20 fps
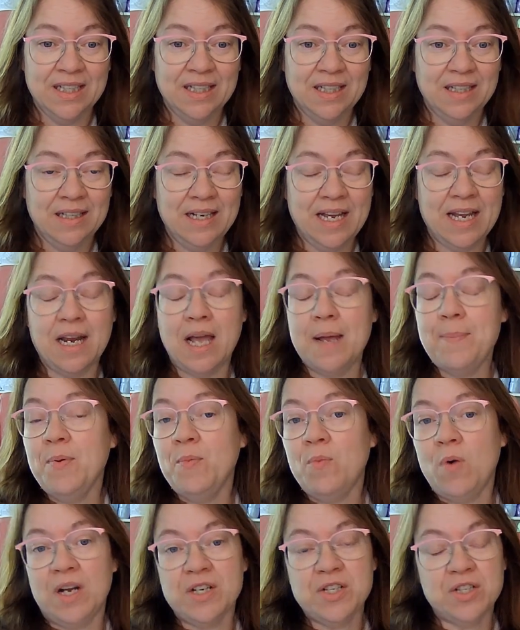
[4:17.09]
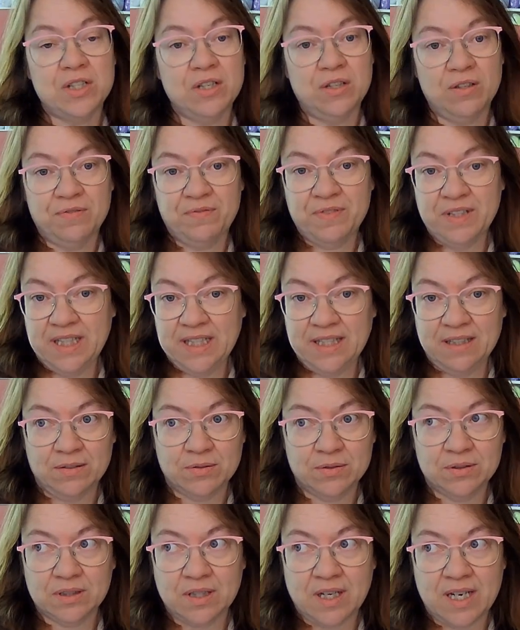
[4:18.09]
and I've been watching her
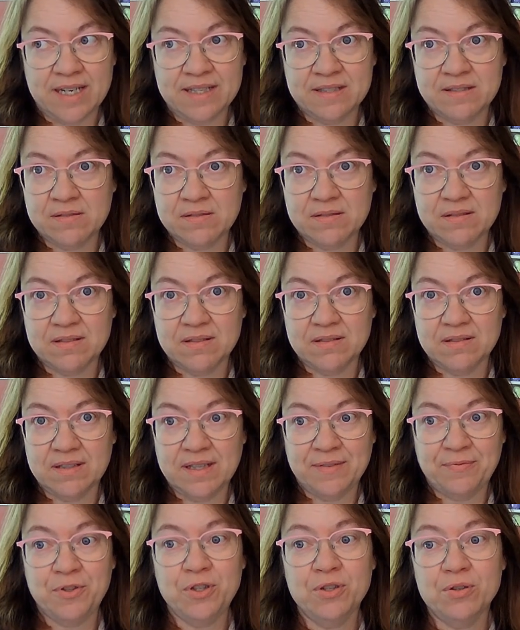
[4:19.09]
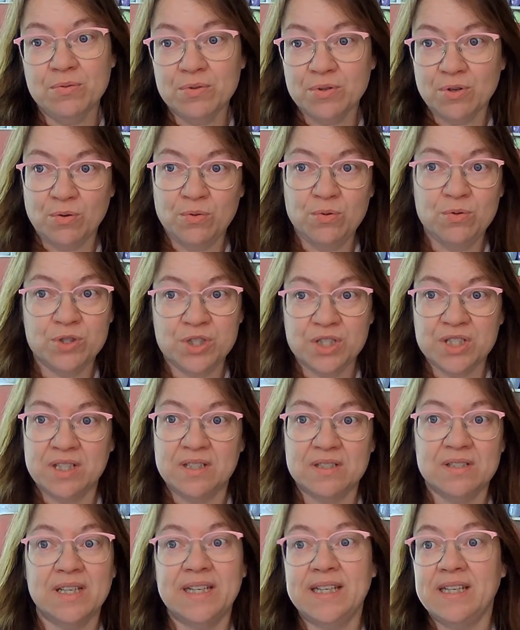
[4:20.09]
videos, guys. If you don't know who she
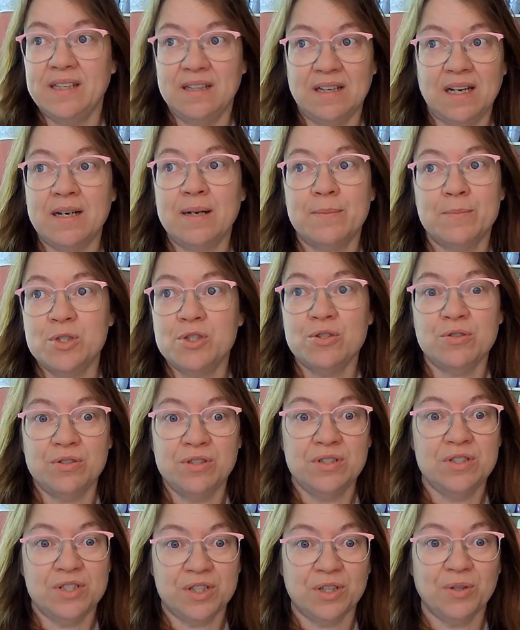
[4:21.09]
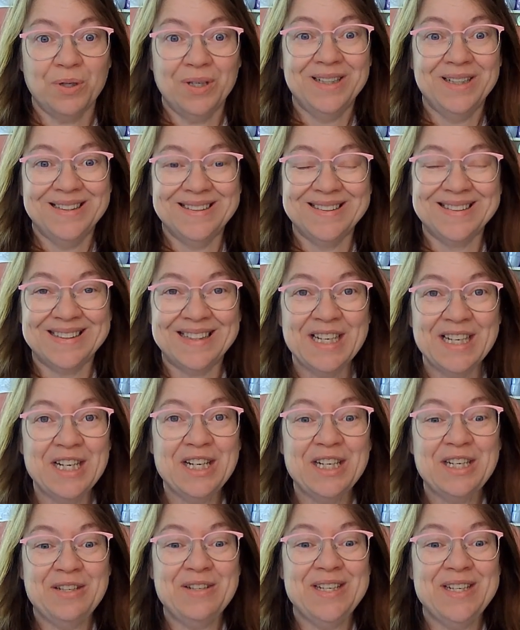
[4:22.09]
is, like, and I'm sure you do,
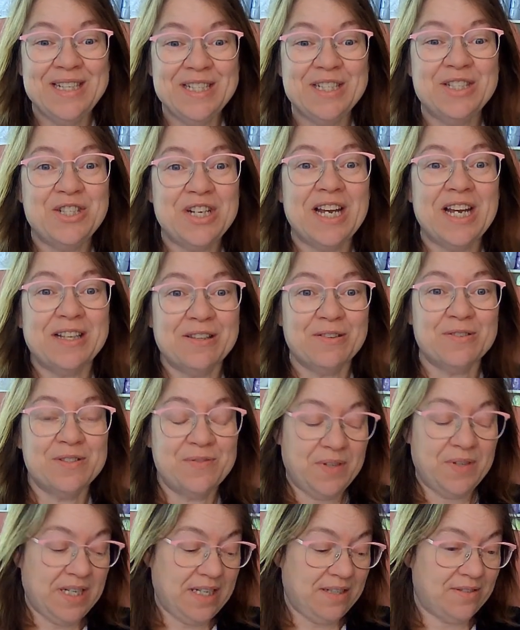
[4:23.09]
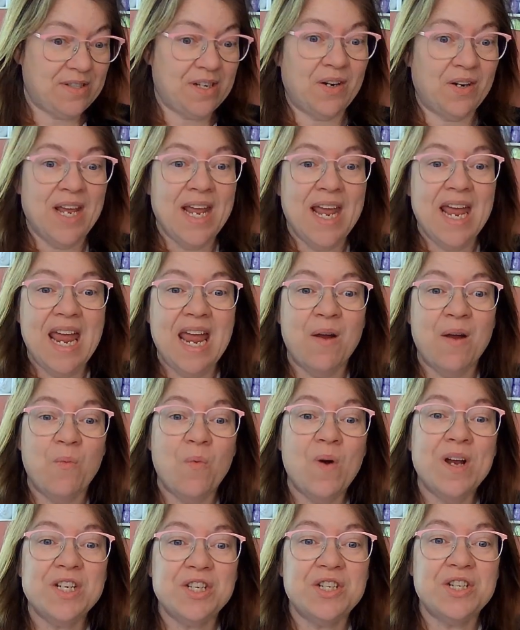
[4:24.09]
you need to check those videos out. And
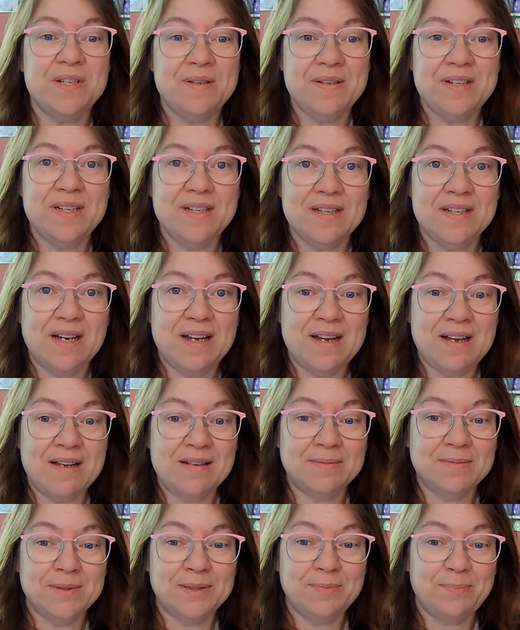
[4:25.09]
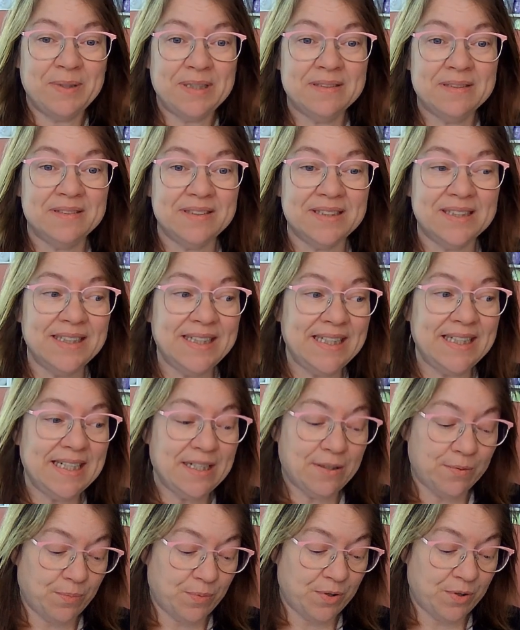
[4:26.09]
what she has been cleaning
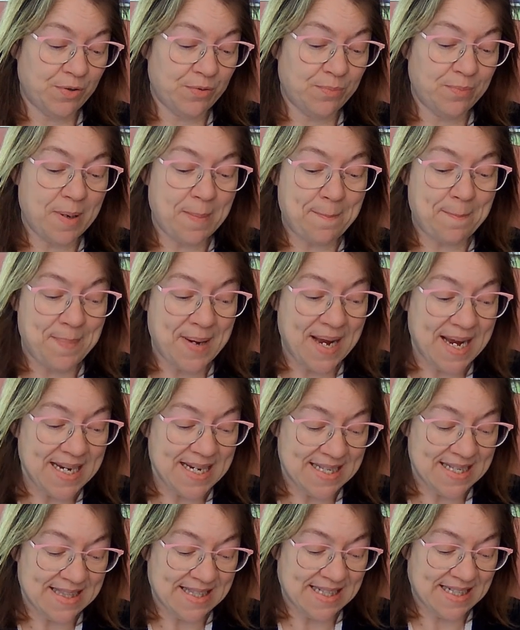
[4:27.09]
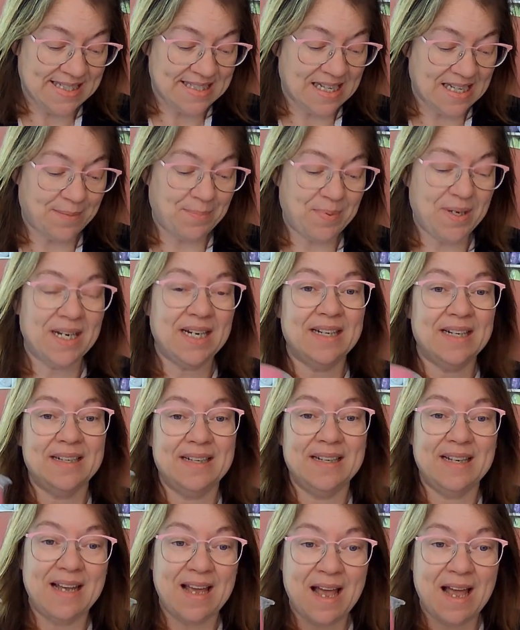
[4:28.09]
a room, bagging things up. And
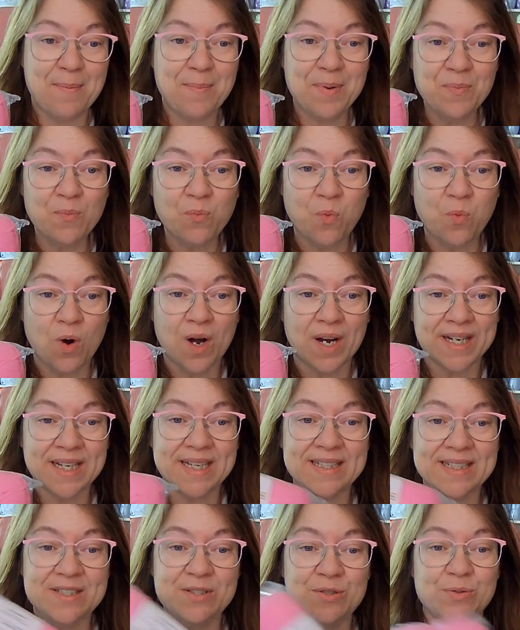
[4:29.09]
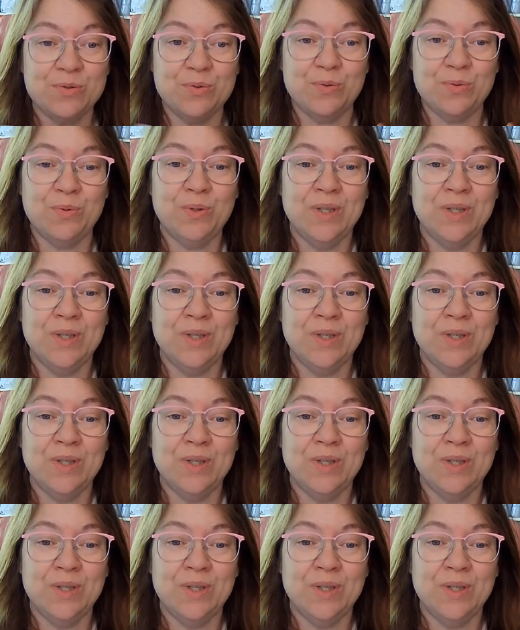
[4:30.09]
I've been wanting to